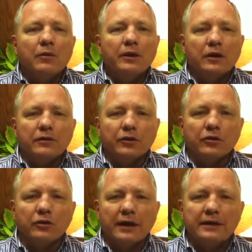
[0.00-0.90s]
We look for
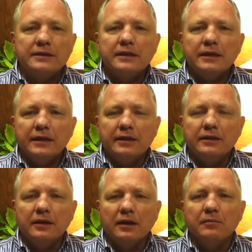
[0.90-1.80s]
credit,
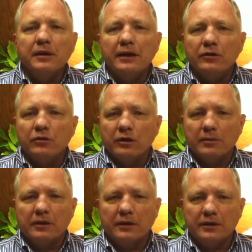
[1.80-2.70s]
income, and
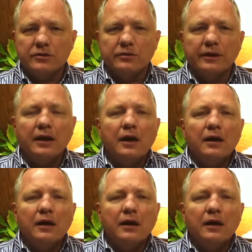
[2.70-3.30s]
criminal history.